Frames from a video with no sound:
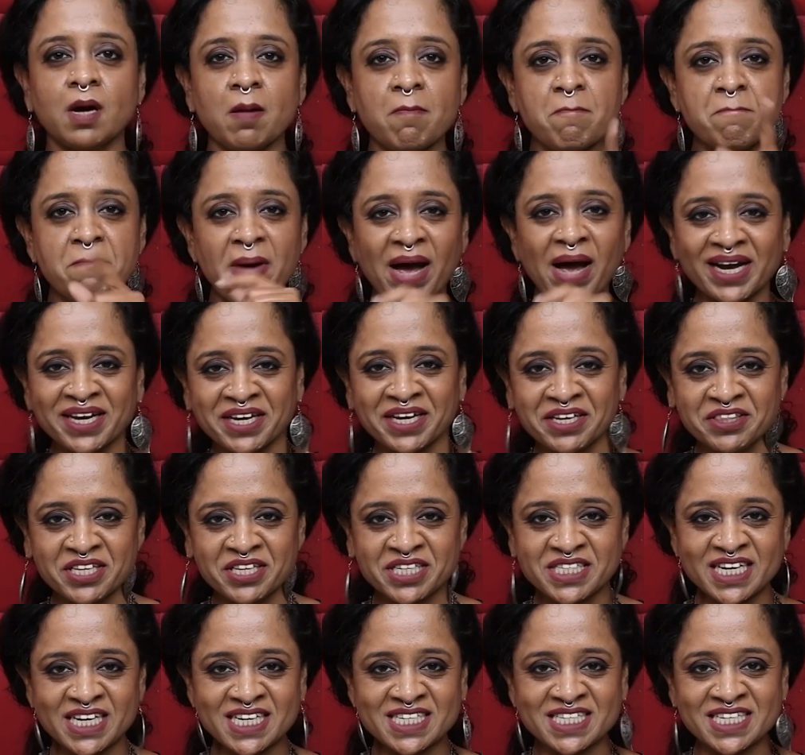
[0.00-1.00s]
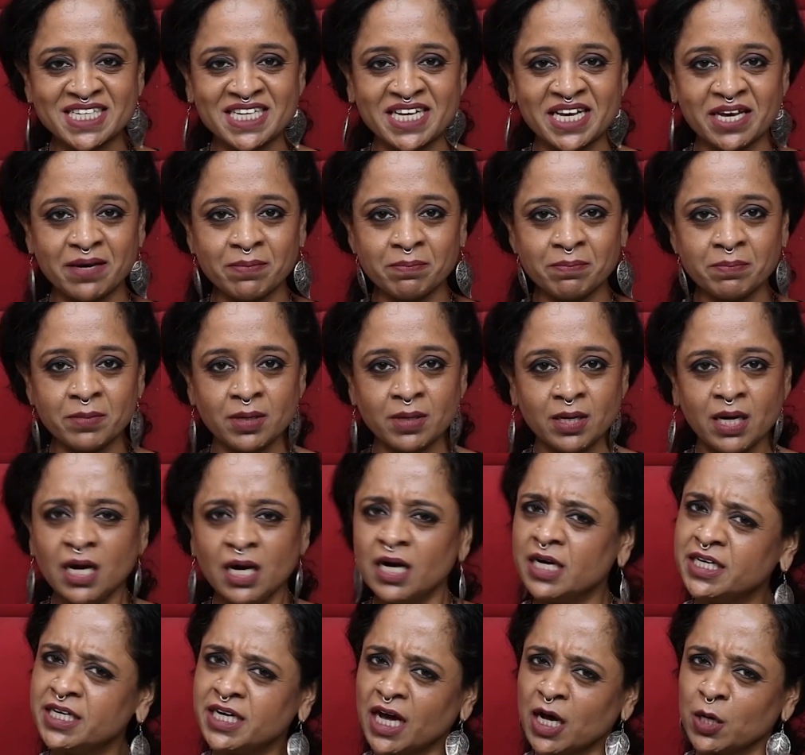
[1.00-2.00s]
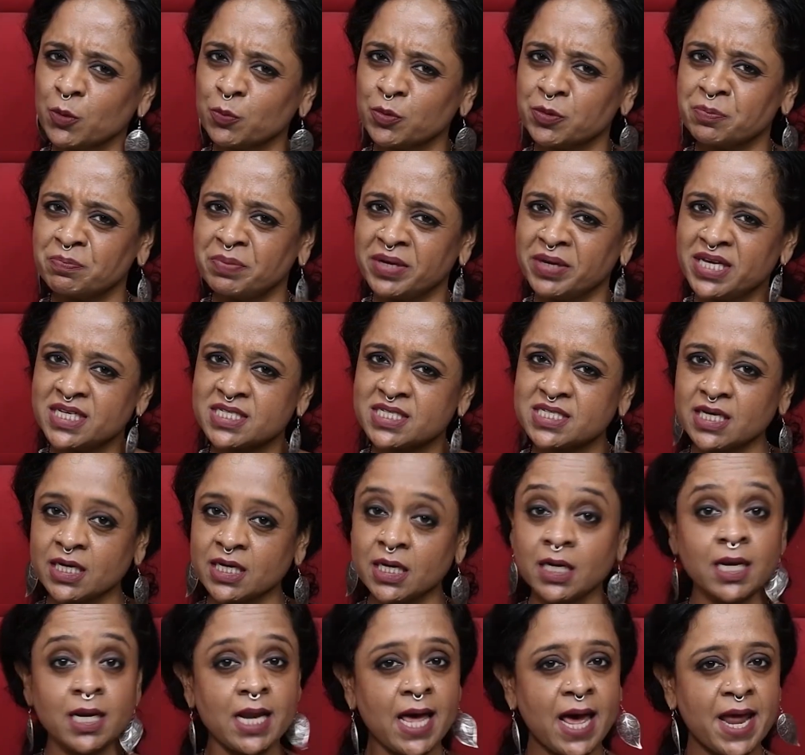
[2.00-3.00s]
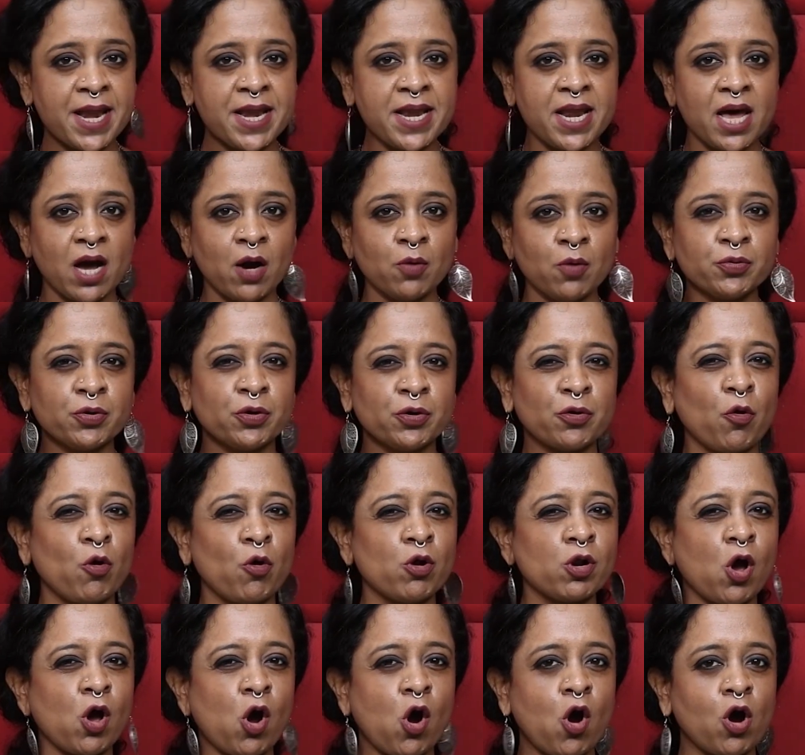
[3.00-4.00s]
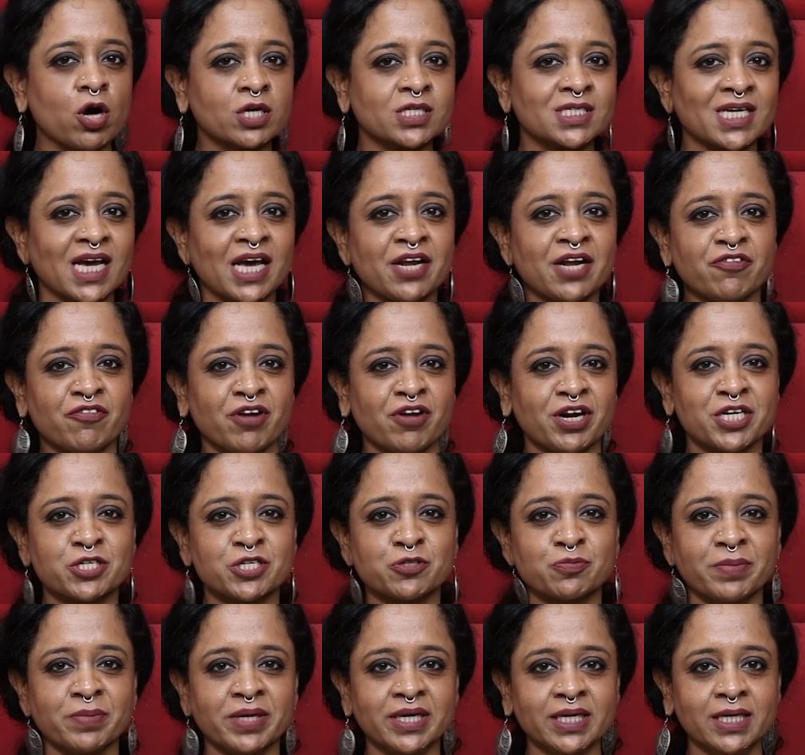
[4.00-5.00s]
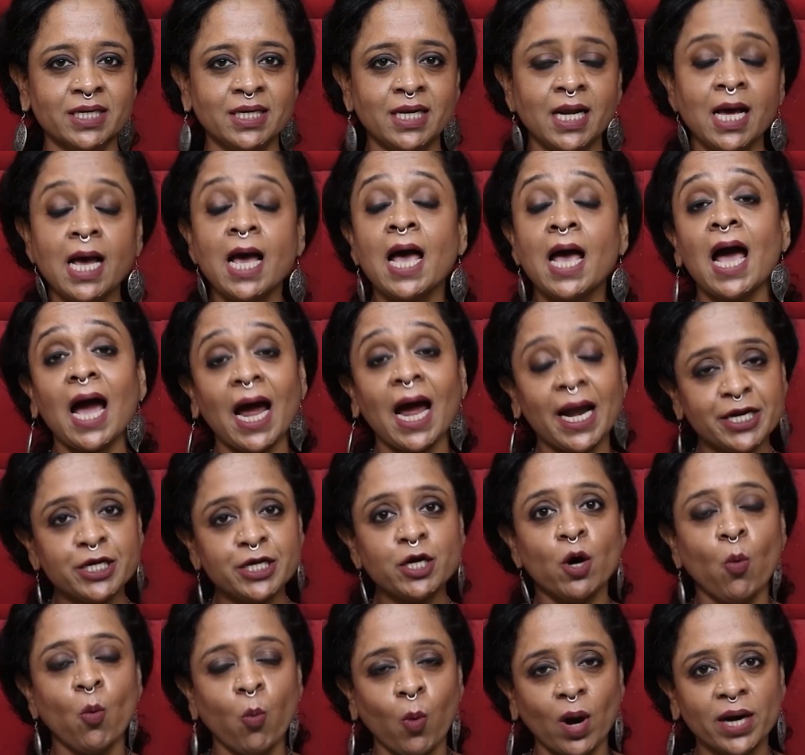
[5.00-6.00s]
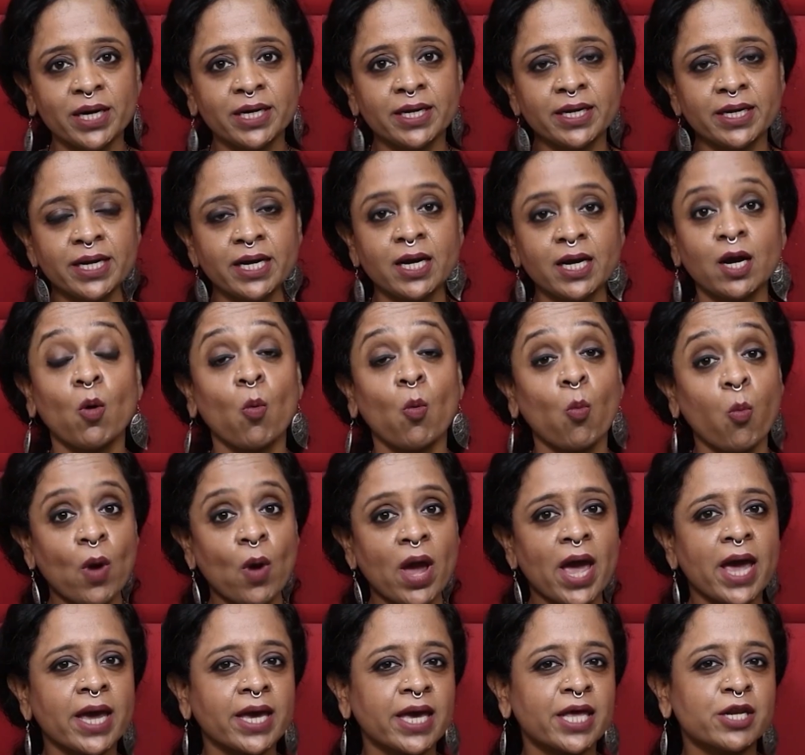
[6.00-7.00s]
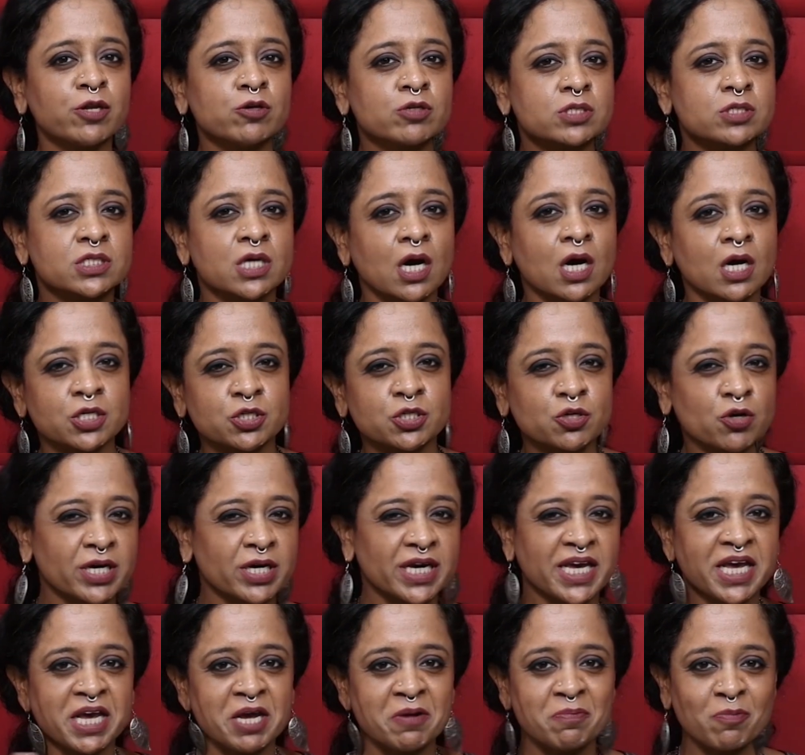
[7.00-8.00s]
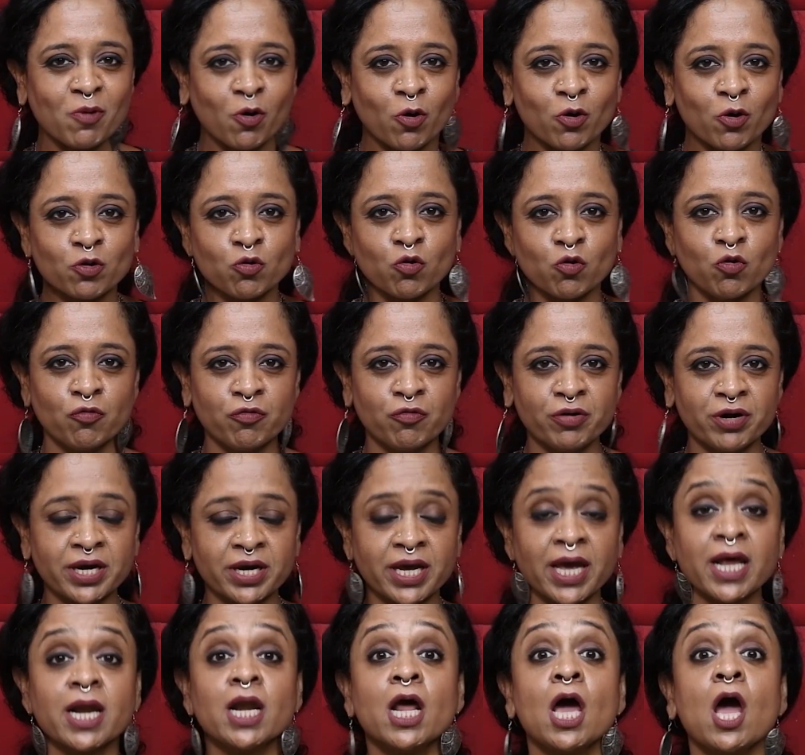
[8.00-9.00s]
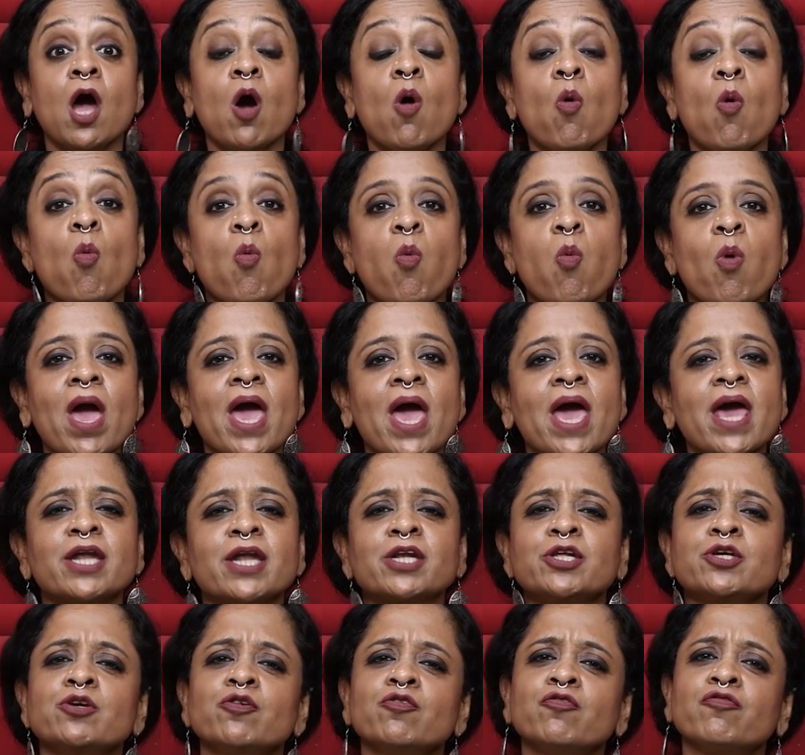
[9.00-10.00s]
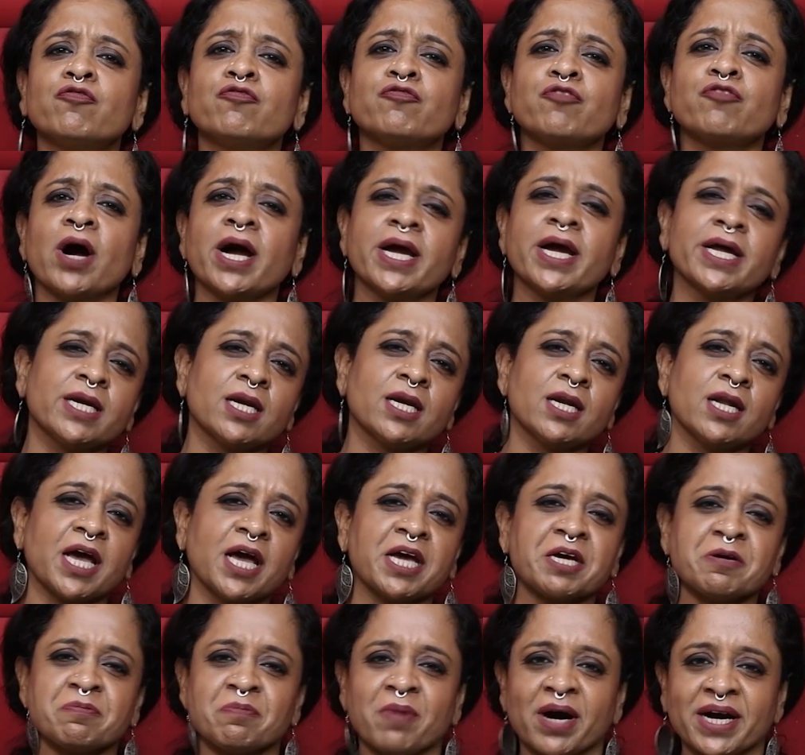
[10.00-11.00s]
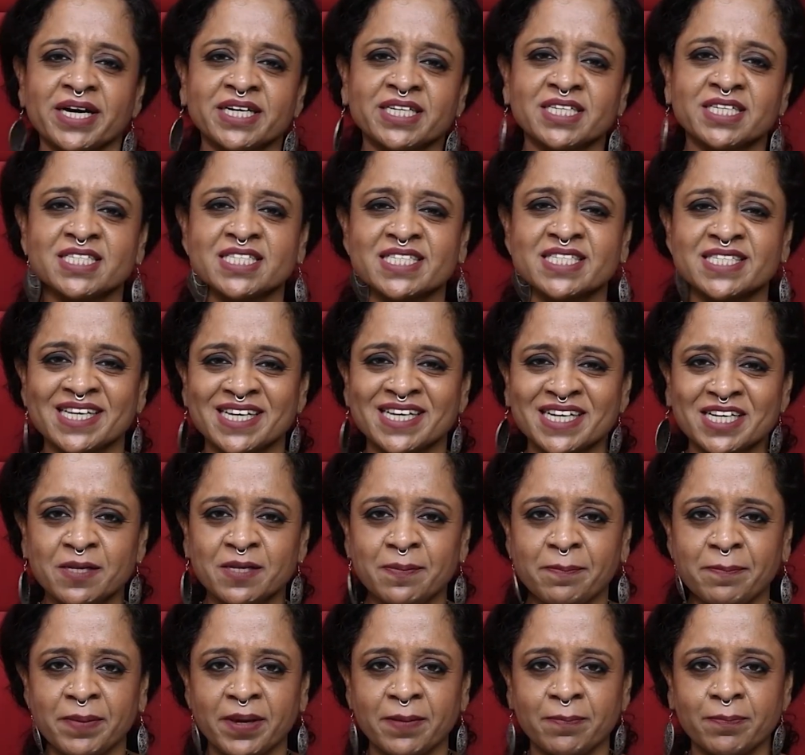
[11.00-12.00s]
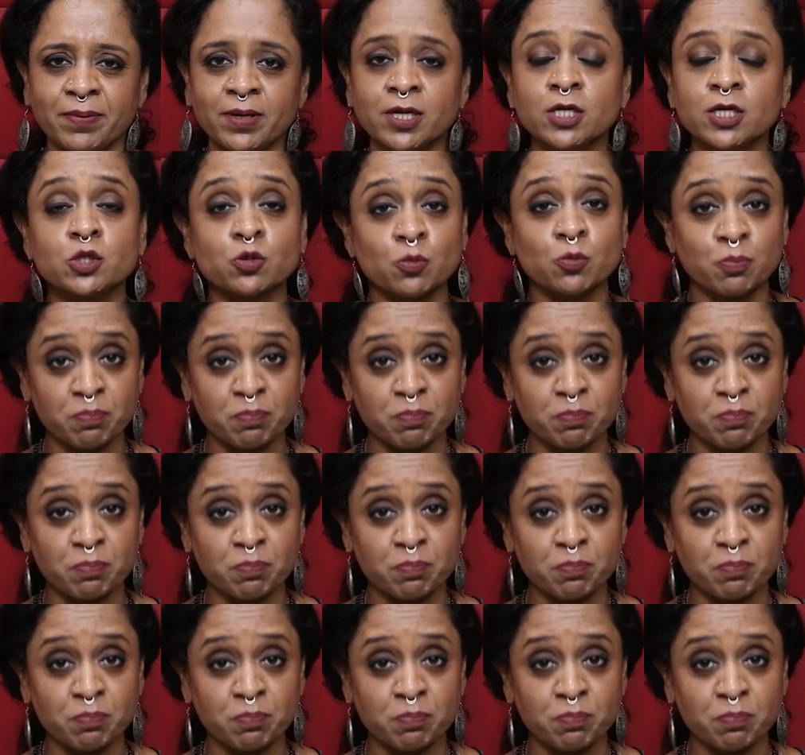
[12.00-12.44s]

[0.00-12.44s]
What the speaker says: Back in the dating game, done with being single, and now you're all hot and ready to mingle, and you're wondering where can you start your game all over again? Where do you find like-minded single people to